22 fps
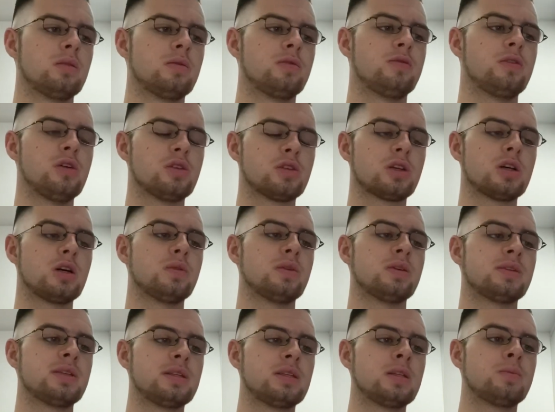First goal, the
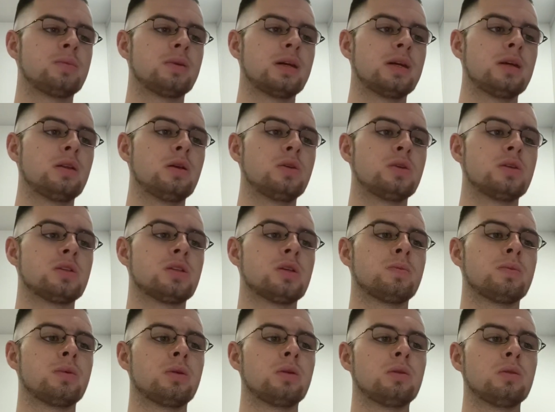City player loses the
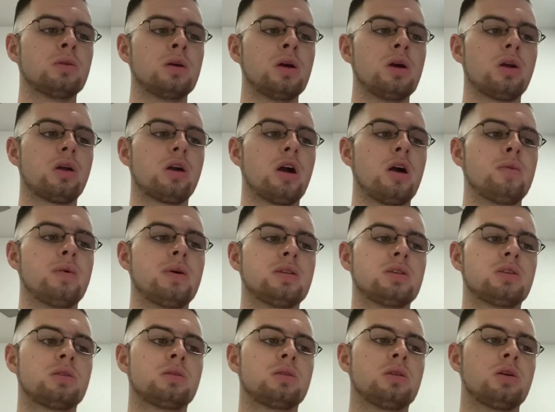ball. Gomez
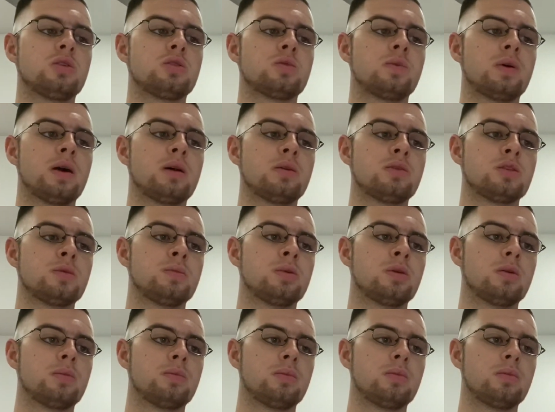does well to
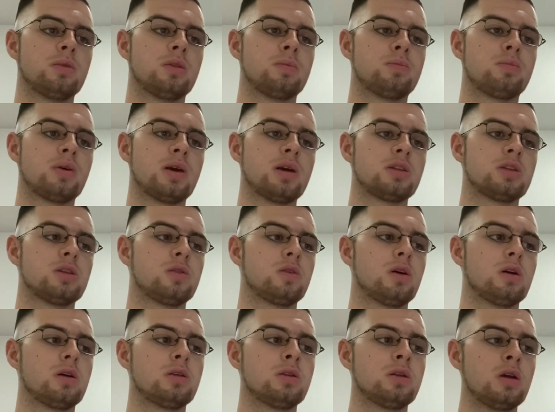put the pressure
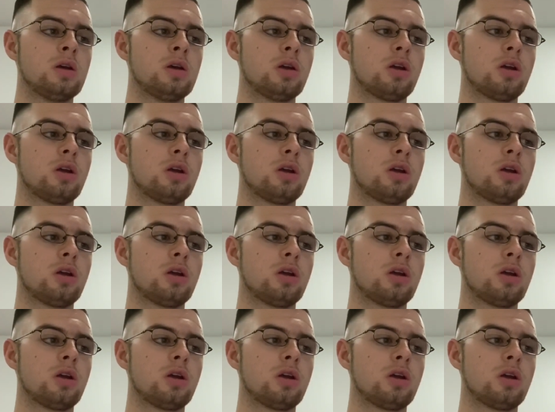on.